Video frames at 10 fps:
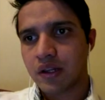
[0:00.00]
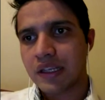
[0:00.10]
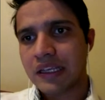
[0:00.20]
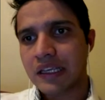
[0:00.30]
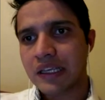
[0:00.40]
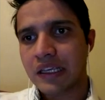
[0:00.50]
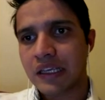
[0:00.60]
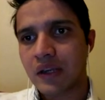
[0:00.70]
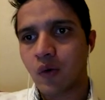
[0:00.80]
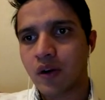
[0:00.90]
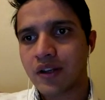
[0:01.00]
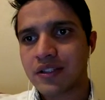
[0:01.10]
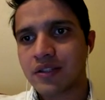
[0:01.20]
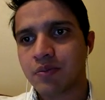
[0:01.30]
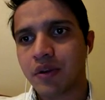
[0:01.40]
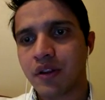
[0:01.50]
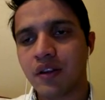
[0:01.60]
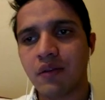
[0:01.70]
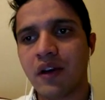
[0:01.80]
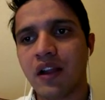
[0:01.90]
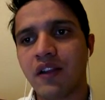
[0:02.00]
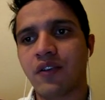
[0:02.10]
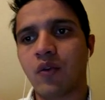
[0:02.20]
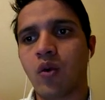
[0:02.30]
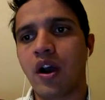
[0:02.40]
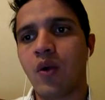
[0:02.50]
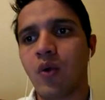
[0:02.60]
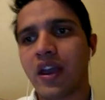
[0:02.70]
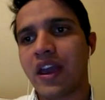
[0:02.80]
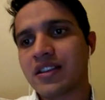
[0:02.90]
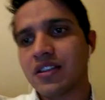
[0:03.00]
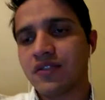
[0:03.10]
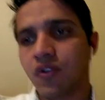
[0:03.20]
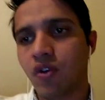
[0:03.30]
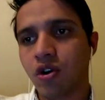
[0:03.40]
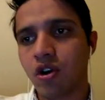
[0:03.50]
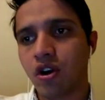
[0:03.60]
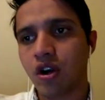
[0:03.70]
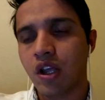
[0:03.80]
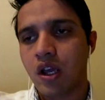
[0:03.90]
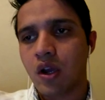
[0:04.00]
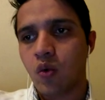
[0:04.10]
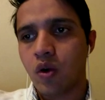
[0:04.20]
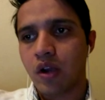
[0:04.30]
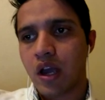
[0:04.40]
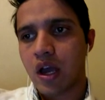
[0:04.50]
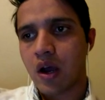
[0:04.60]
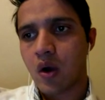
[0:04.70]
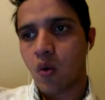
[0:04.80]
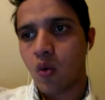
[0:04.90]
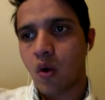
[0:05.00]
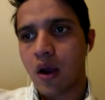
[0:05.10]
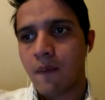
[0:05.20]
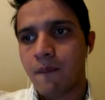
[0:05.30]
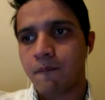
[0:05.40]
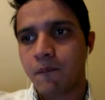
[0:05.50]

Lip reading: the what is predicted value for y when x is 4, we got 1.4